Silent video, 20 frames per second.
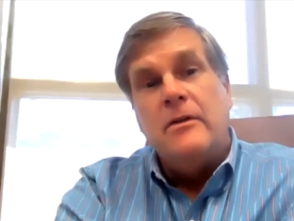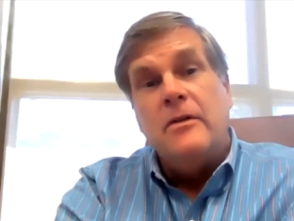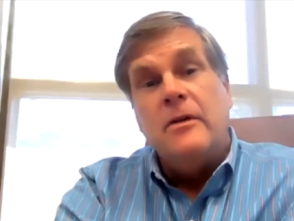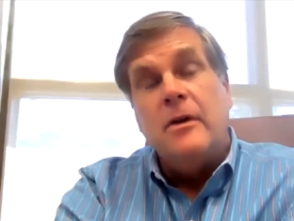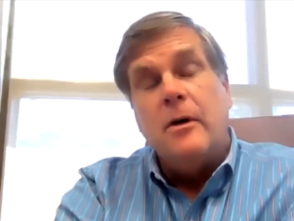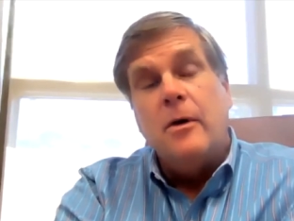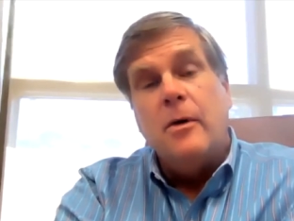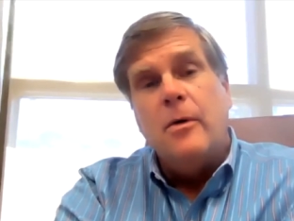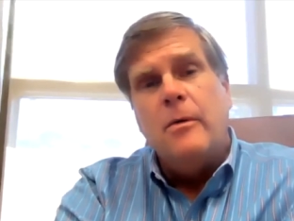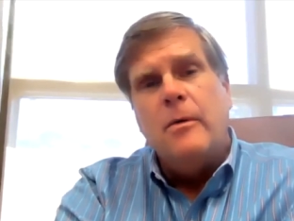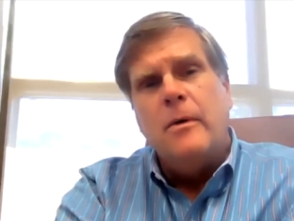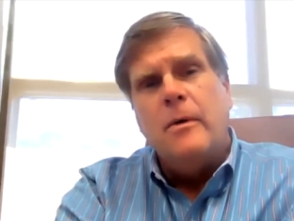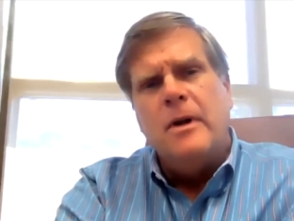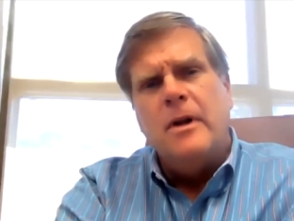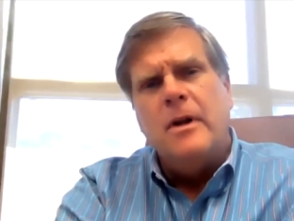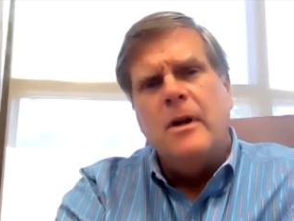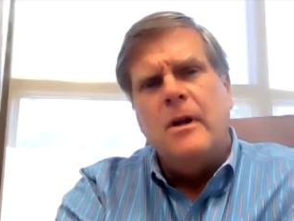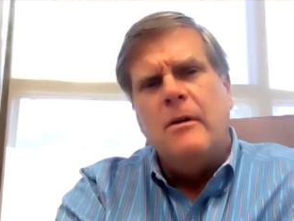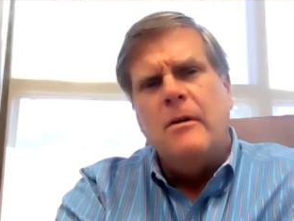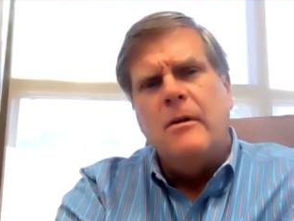So
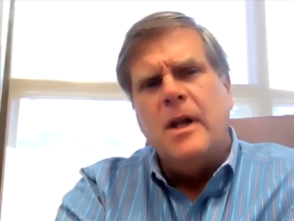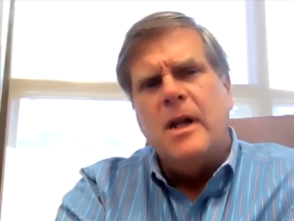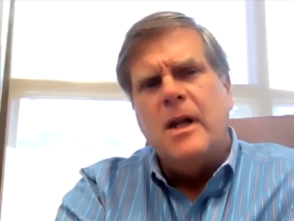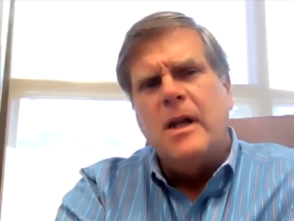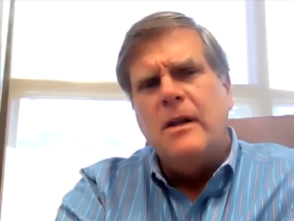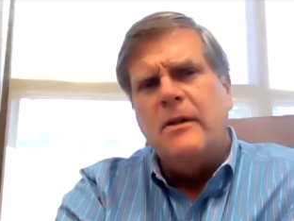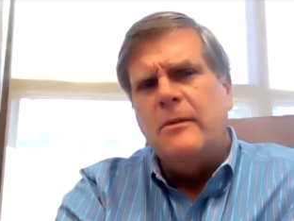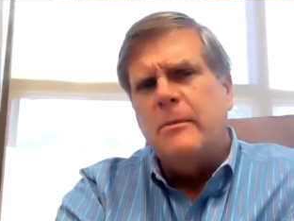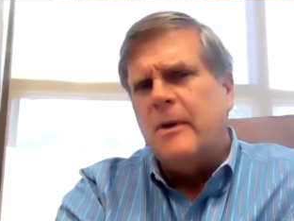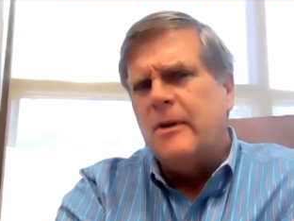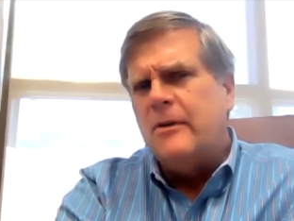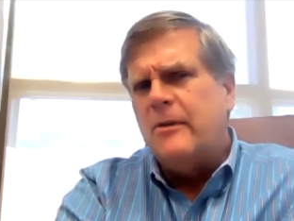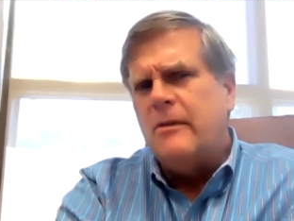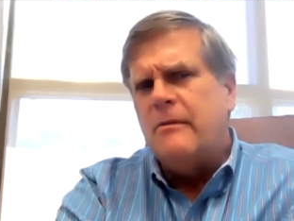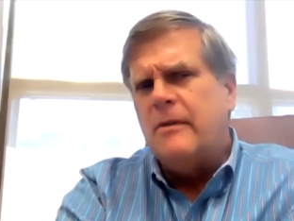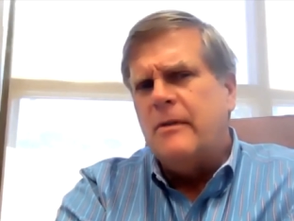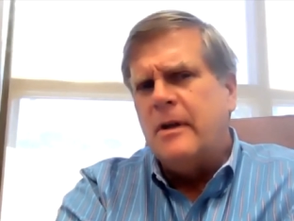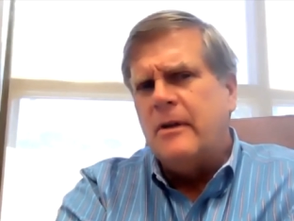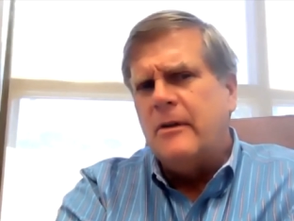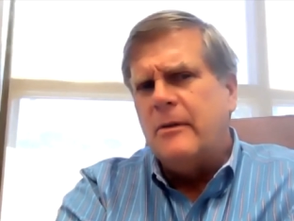you don't need as
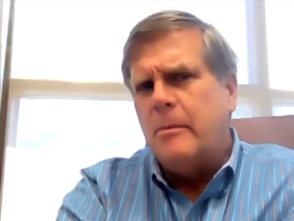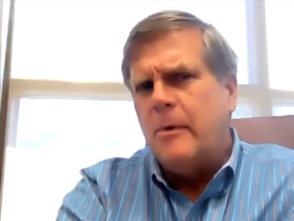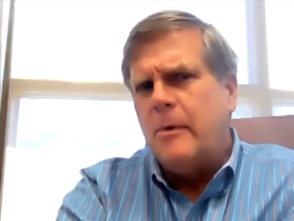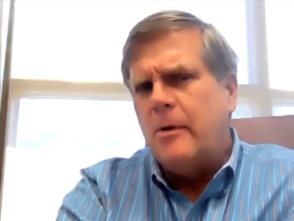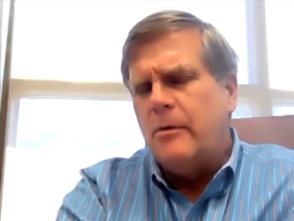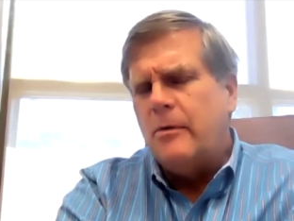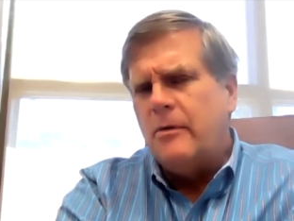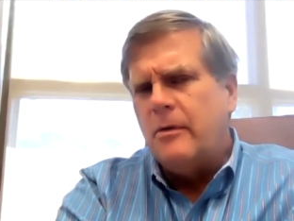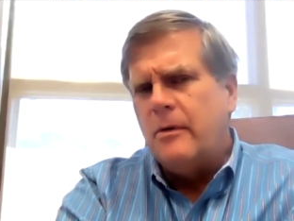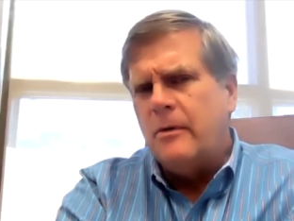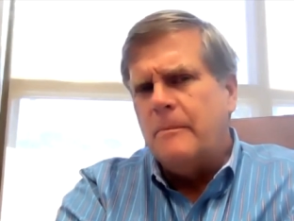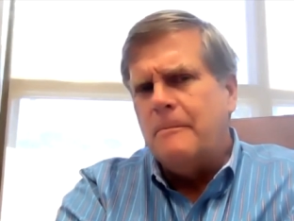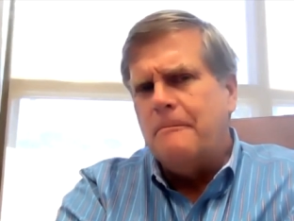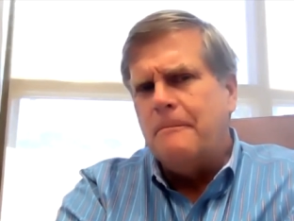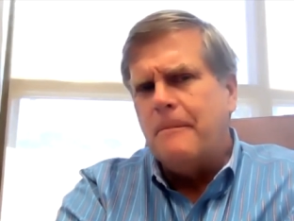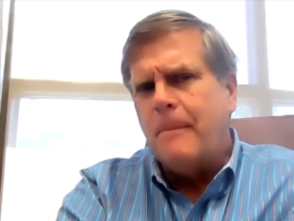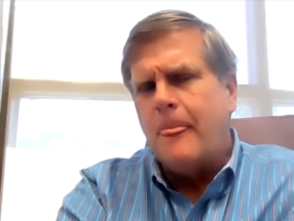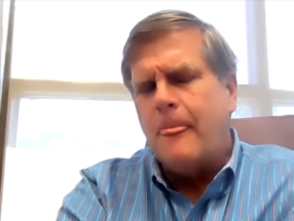much of an exposure.